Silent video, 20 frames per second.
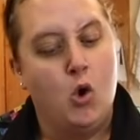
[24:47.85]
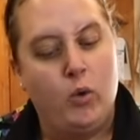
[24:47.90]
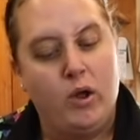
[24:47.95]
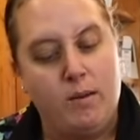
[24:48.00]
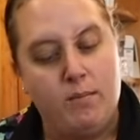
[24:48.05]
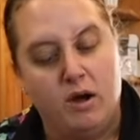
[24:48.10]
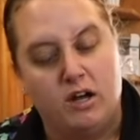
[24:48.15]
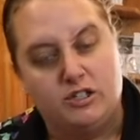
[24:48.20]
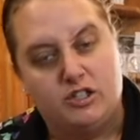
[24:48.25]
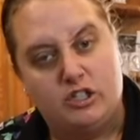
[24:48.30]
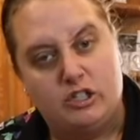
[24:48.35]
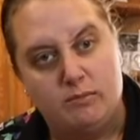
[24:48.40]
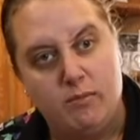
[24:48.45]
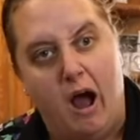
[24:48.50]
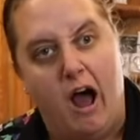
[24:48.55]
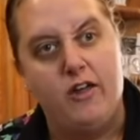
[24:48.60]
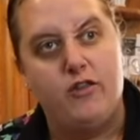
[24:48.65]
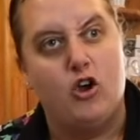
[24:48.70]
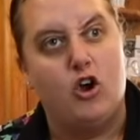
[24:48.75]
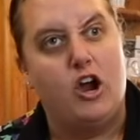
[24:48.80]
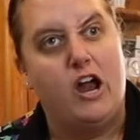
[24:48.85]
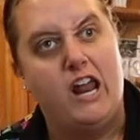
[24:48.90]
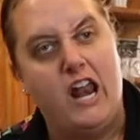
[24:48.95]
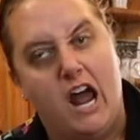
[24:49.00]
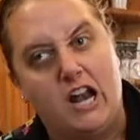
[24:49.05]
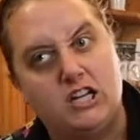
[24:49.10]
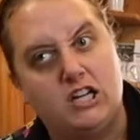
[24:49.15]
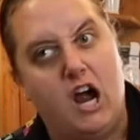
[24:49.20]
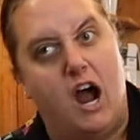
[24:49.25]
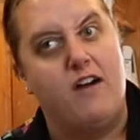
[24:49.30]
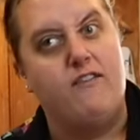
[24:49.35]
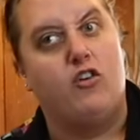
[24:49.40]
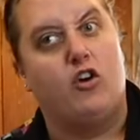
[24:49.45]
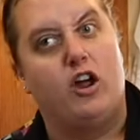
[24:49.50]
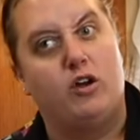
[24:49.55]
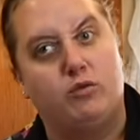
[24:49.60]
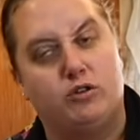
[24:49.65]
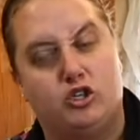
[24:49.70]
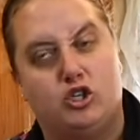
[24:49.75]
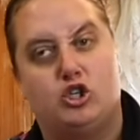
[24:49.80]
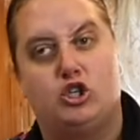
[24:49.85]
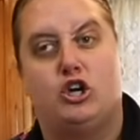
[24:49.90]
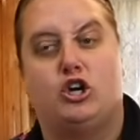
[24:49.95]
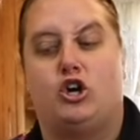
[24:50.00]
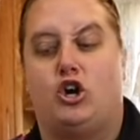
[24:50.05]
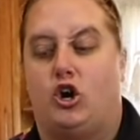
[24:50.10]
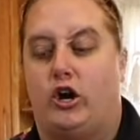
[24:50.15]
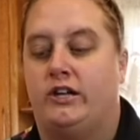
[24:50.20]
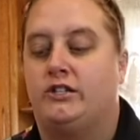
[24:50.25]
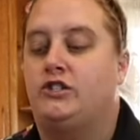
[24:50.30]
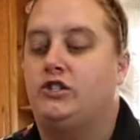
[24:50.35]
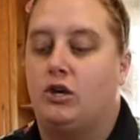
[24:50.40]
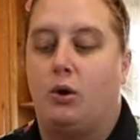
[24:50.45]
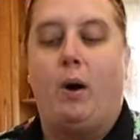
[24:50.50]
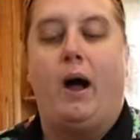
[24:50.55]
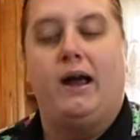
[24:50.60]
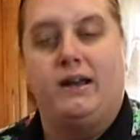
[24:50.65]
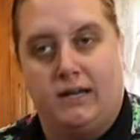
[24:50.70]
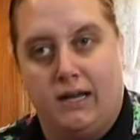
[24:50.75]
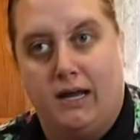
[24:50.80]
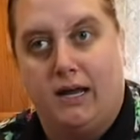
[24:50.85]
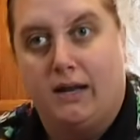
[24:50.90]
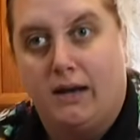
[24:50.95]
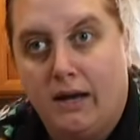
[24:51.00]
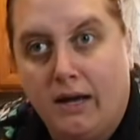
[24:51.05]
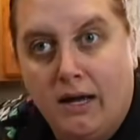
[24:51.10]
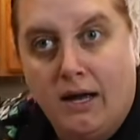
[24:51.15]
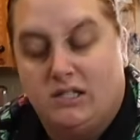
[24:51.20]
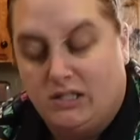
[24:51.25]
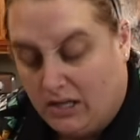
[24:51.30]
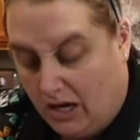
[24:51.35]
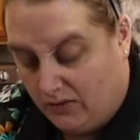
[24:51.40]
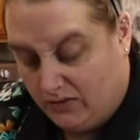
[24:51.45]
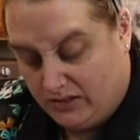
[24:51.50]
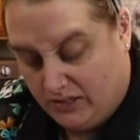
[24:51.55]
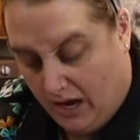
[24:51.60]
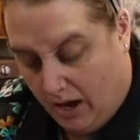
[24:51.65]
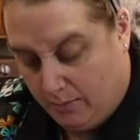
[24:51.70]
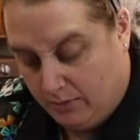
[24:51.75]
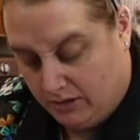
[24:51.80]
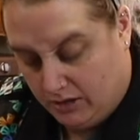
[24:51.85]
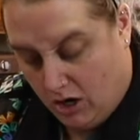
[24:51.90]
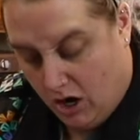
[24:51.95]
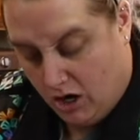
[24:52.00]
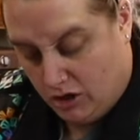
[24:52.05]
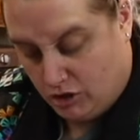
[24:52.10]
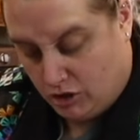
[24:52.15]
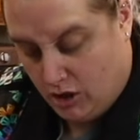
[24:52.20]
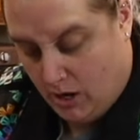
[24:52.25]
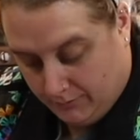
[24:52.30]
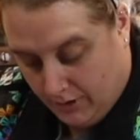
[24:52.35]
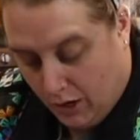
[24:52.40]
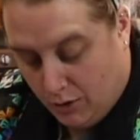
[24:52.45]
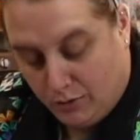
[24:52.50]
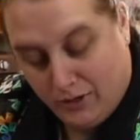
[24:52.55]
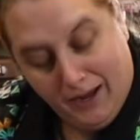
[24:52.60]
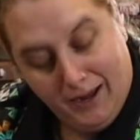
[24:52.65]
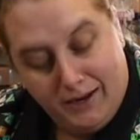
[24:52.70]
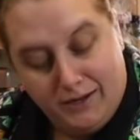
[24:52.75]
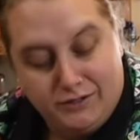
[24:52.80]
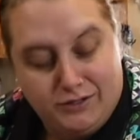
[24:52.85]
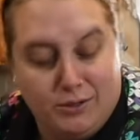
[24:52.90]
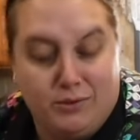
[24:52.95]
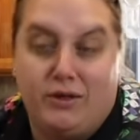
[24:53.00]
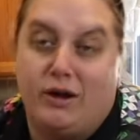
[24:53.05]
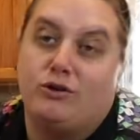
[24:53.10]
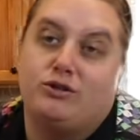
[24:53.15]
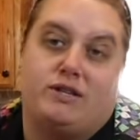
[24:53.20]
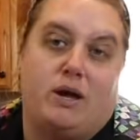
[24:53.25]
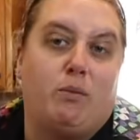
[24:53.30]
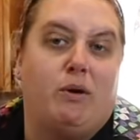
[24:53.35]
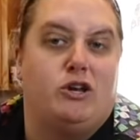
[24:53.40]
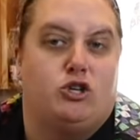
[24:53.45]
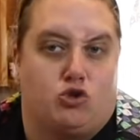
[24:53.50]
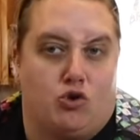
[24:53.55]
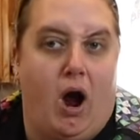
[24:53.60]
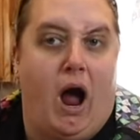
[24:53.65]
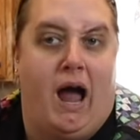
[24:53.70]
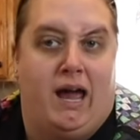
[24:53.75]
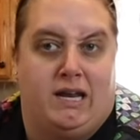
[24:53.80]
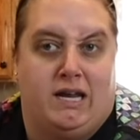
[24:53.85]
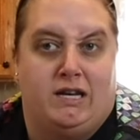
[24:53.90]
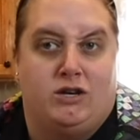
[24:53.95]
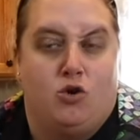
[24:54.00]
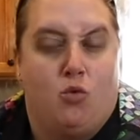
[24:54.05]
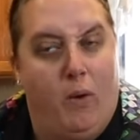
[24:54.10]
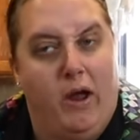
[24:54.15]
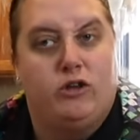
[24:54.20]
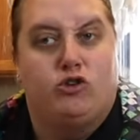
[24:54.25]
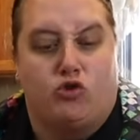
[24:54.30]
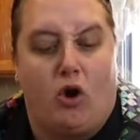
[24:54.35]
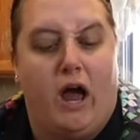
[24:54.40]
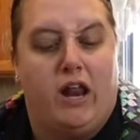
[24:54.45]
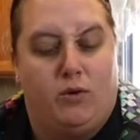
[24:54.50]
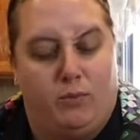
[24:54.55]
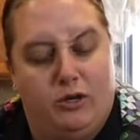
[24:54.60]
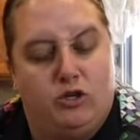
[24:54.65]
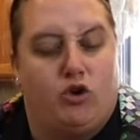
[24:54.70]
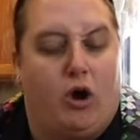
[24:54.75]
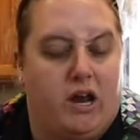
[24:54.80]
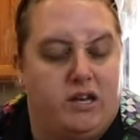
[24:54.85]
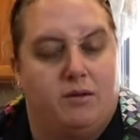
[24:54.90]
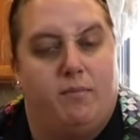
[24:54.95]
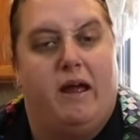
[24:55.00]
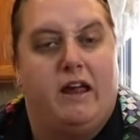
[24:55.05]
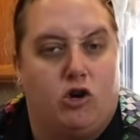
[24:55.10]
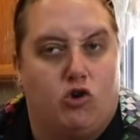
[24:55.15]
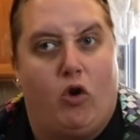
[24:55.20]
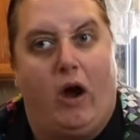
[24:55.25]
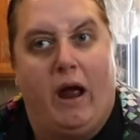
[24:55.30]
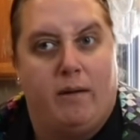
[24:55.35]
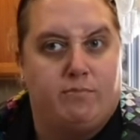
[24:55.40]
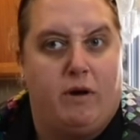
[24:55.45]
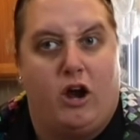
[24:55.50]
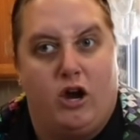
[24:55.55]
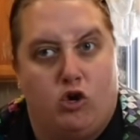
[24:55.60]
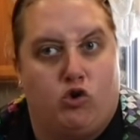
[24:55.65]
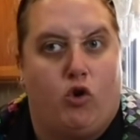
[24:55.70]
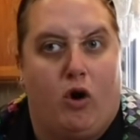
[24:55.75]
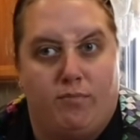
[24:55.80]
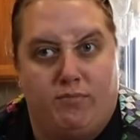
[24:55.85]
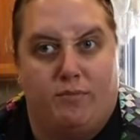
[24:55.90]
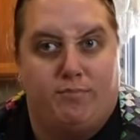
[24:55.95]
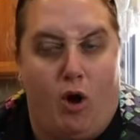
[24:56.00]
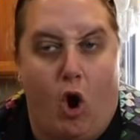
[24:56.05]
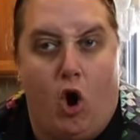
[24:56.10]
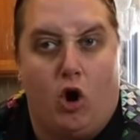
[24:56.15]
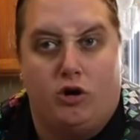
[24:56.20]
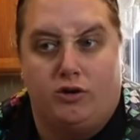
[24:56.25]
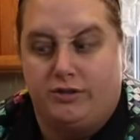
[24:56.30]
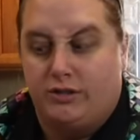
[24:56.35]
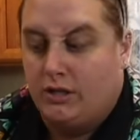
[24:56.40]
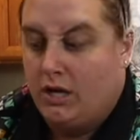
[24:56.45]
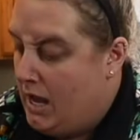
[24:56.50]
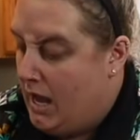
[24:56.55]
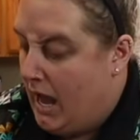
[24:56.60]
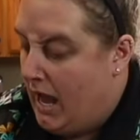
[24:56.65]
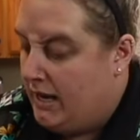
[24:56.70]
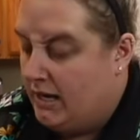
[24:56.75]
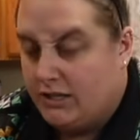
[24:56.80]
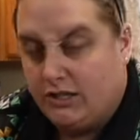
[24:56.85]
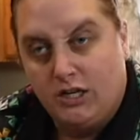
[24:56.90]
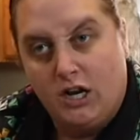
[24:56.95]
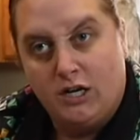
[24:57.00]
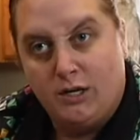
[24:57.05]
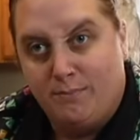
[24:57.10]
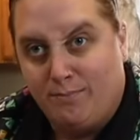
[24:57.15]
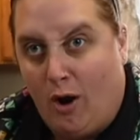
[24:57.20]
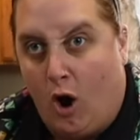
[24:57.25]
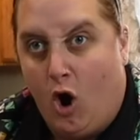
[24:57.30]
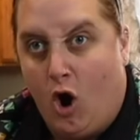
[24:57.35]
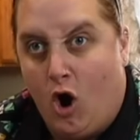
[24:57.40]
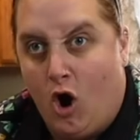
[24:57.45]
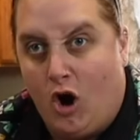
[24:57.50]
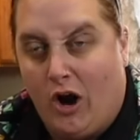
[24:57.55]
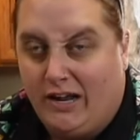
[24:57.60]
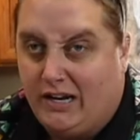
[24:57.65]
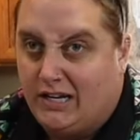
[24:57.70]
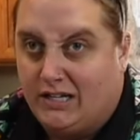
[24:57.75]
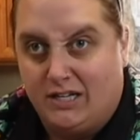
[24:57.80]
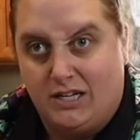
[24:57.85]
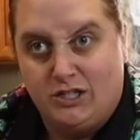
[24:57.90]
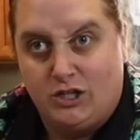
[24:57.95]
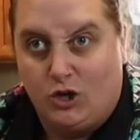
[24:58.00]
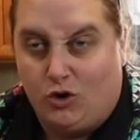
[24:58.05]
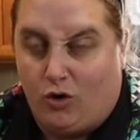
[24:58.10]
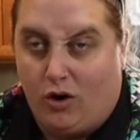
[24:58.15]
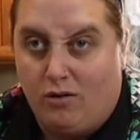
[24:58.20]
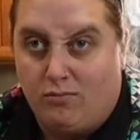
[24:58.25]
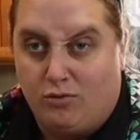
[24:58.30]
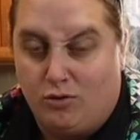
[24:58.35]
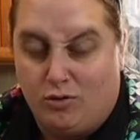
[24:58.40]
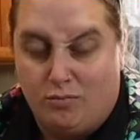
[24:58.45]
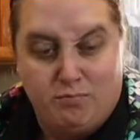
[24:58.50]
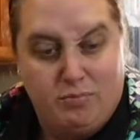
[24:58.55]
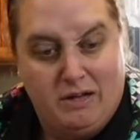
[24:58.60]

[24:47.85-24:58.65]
We must smother it and cover it with sugar. And so I did. Self sabotage. Okay, so there's that. We tried it. We tried it. We tried to make cranberry crumble bars, and it's not a bar and it doesn't crumble.